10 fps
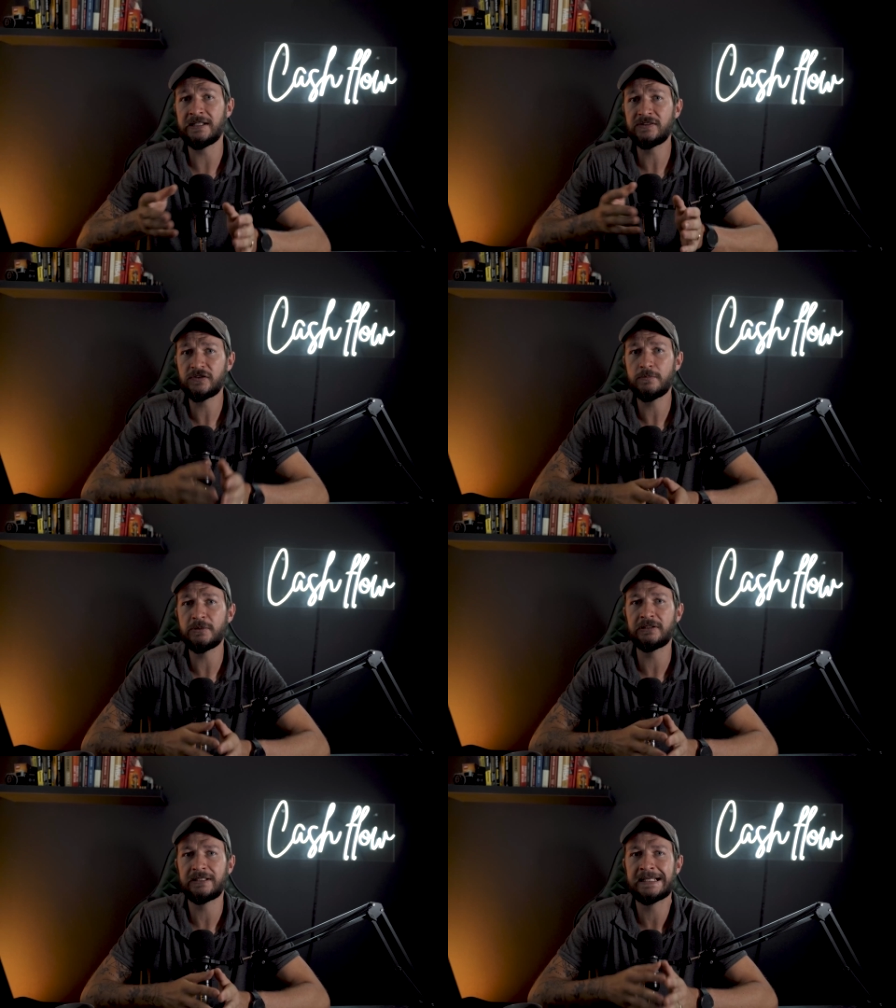
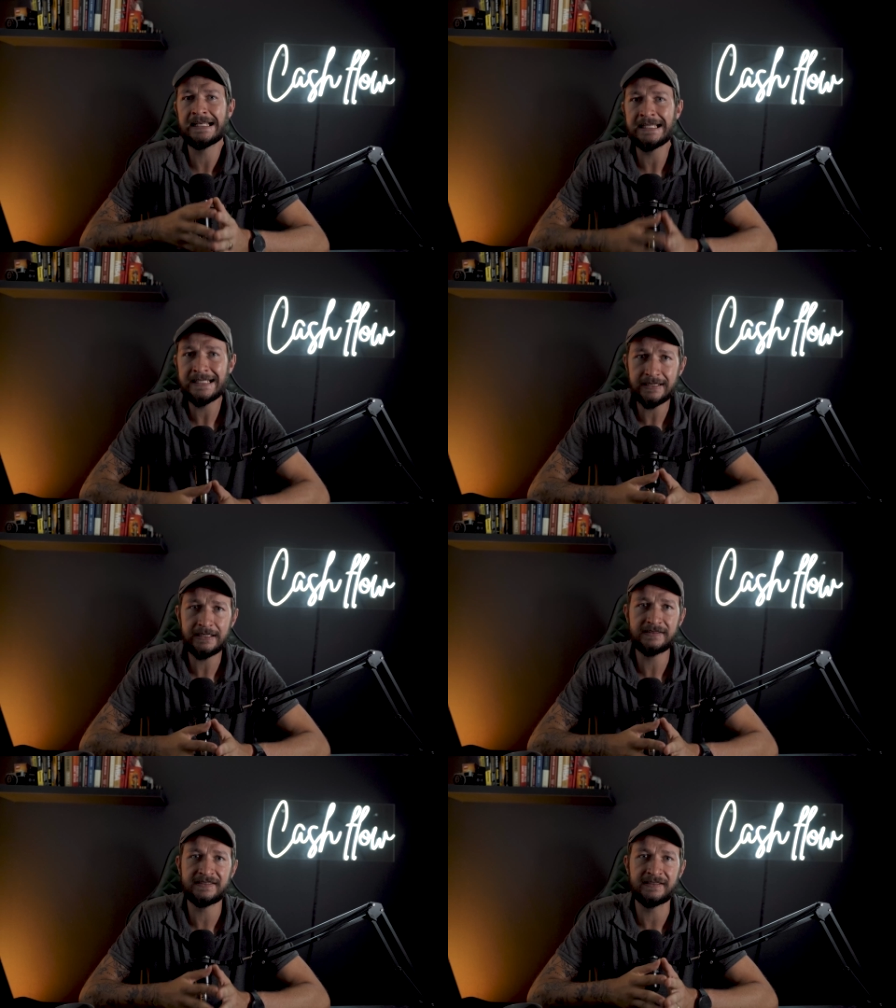instrument
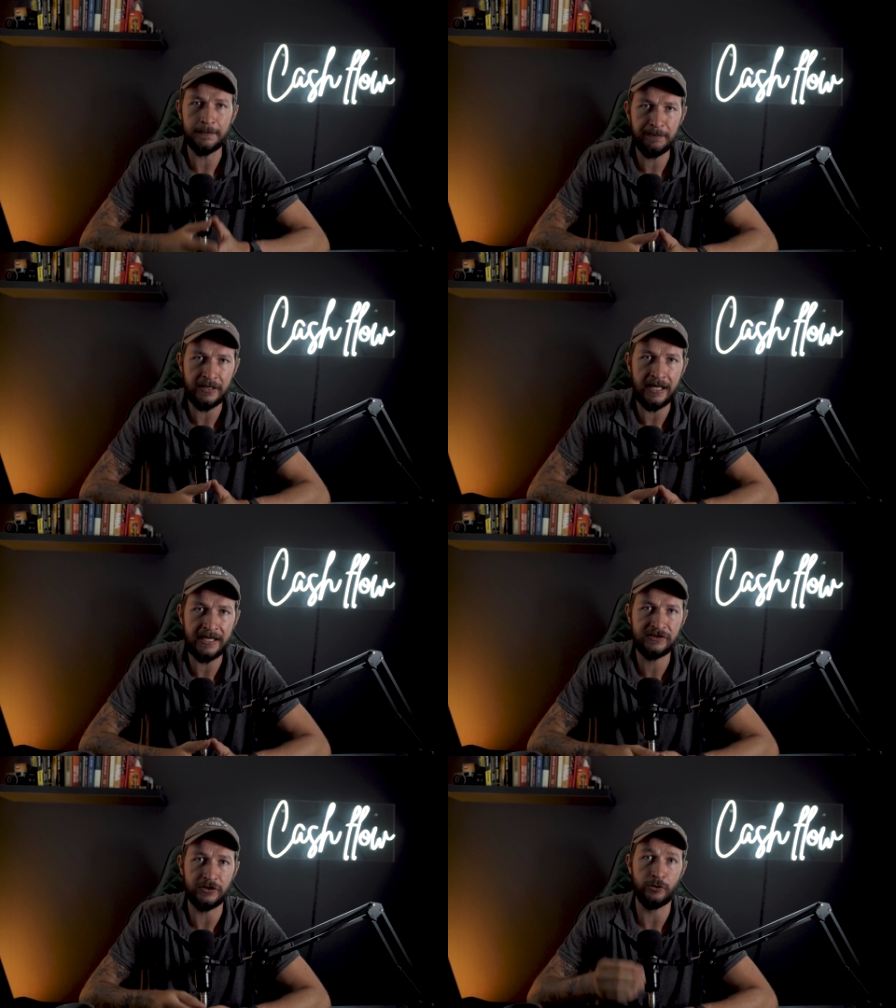clearly
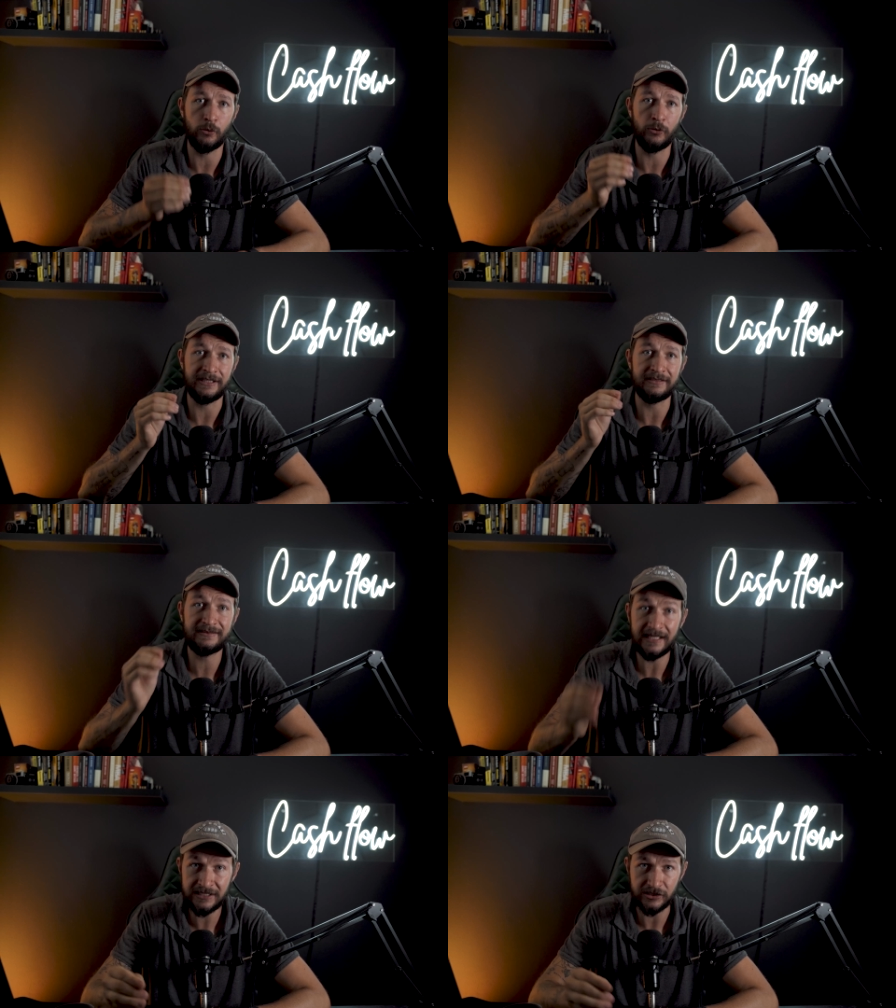stipulates your
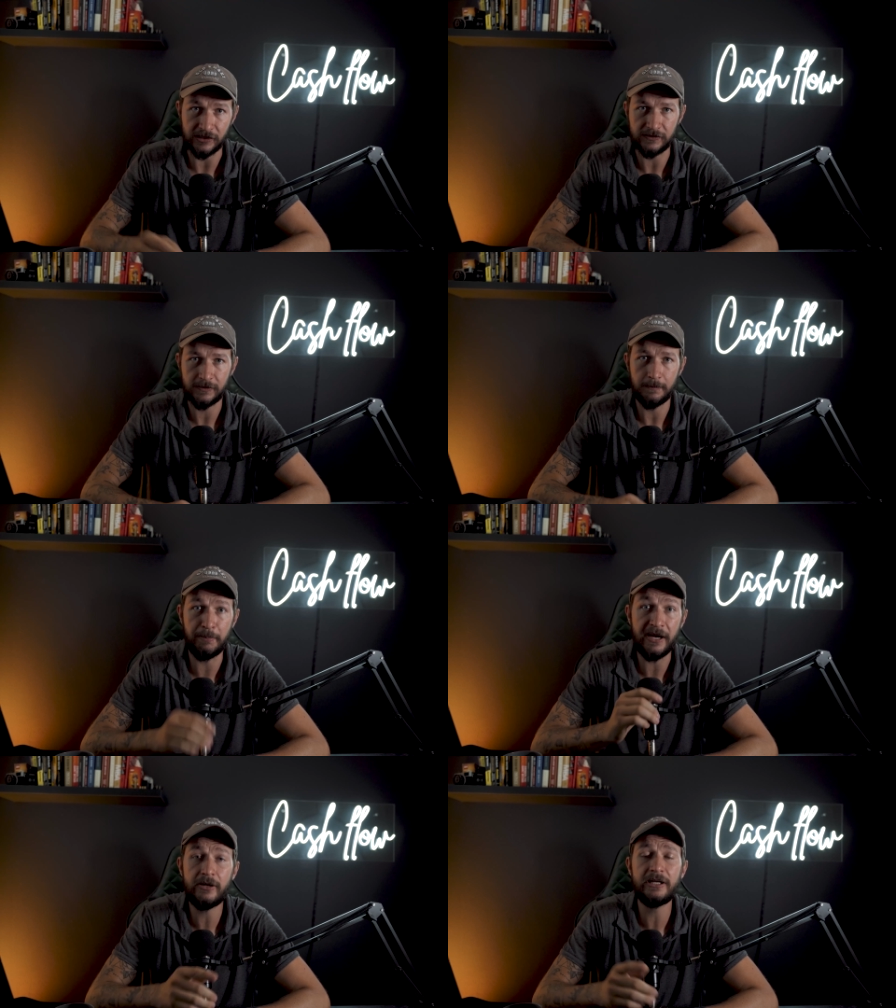intentions,
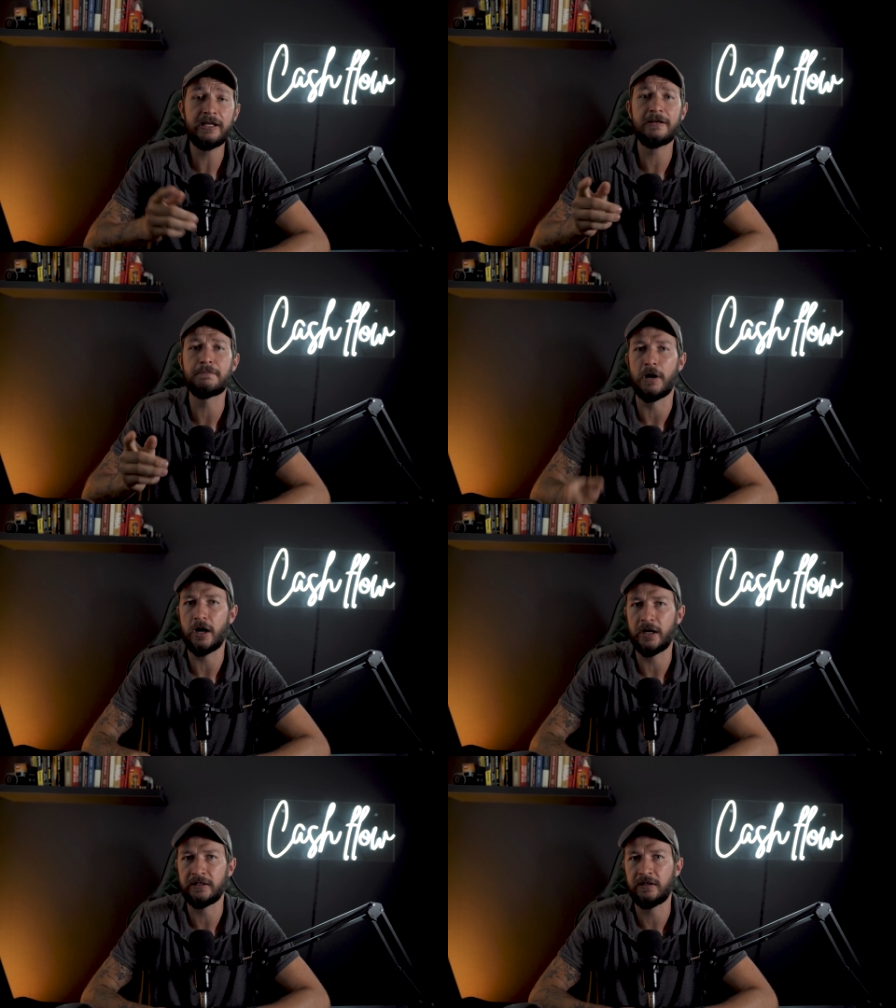bearing in
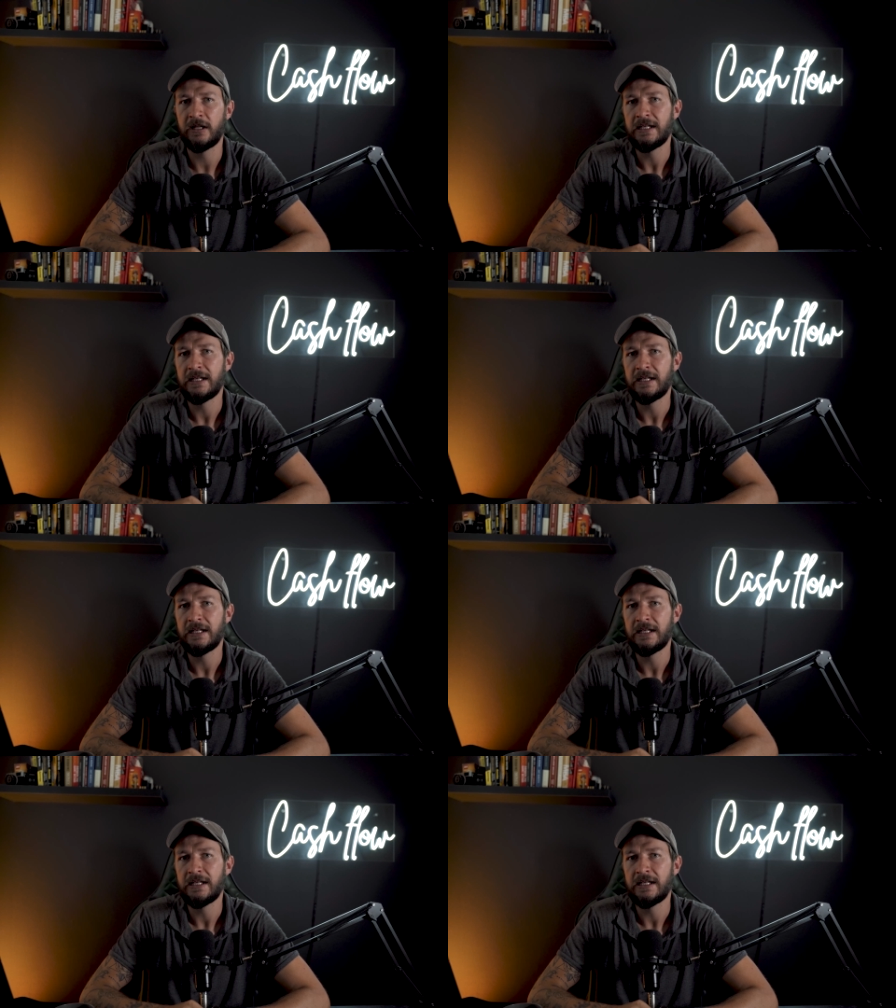mind